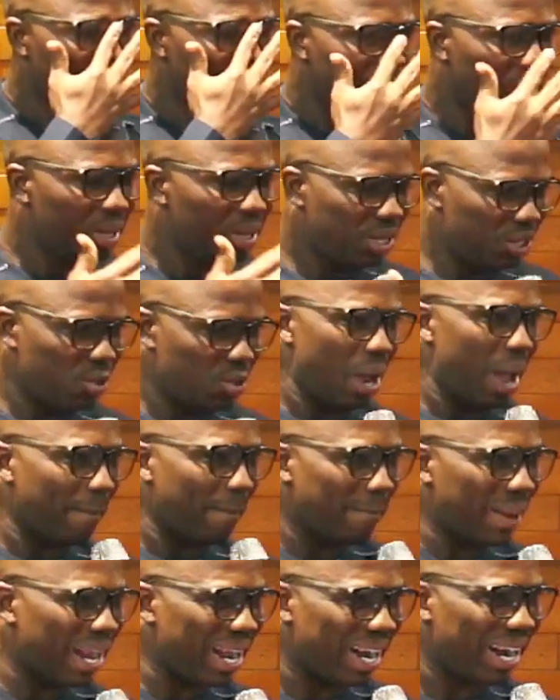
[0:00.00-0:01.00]
you are a
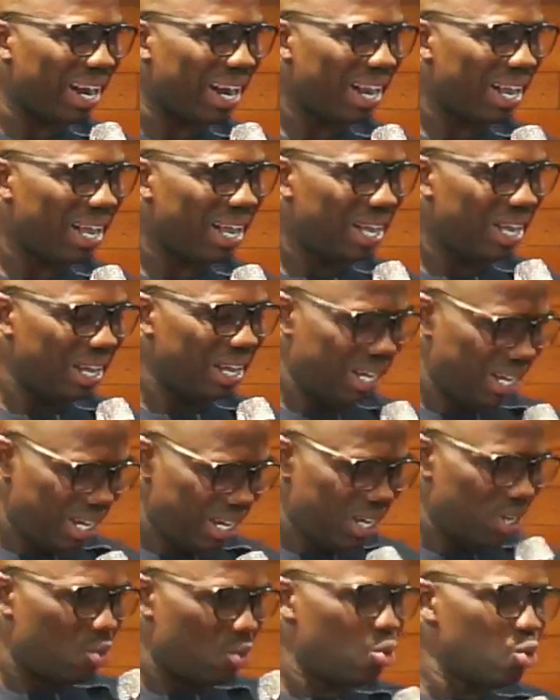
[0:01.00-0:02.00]
man.
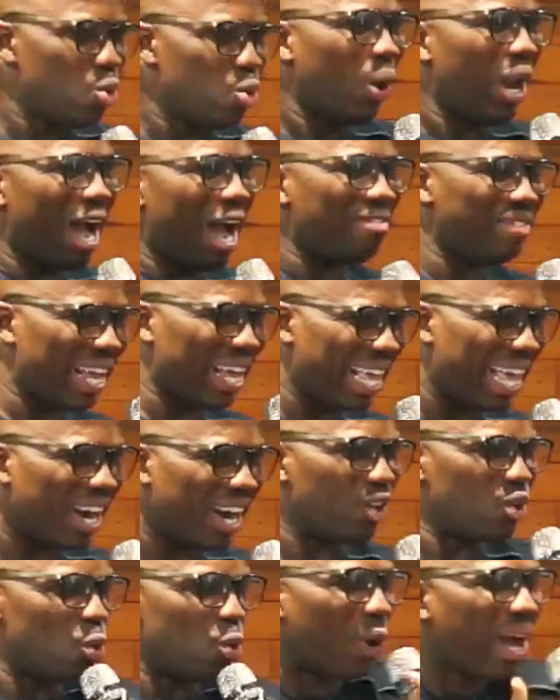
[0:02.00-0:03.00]
You, you love the girl.
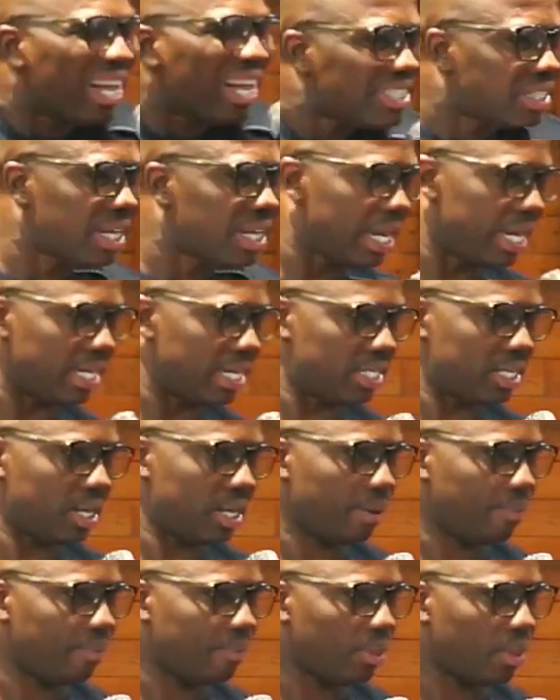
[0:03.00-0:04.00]
You can't say it.
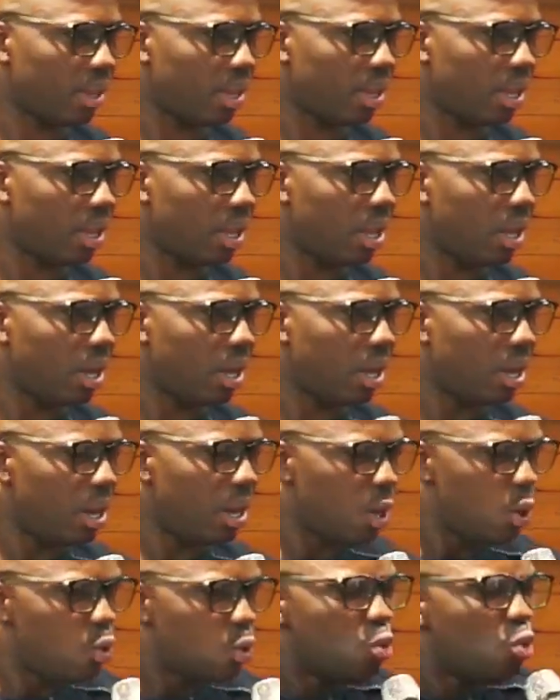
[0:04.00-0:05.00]

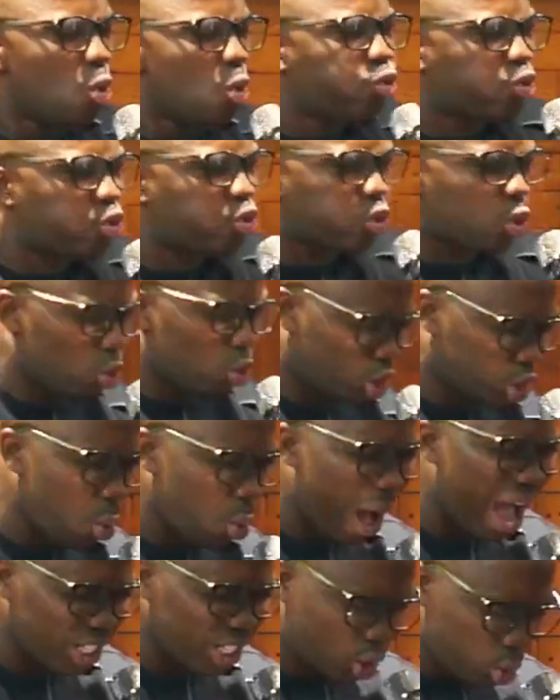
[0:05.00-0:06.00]
Usro, you are,
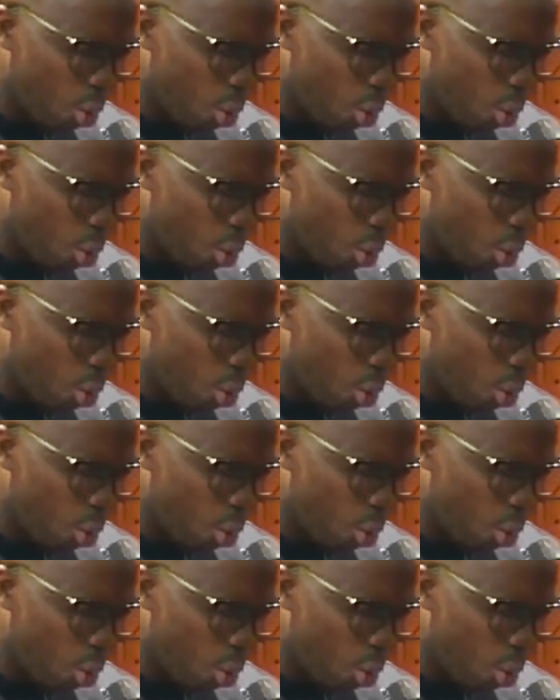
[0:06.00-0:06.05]
you are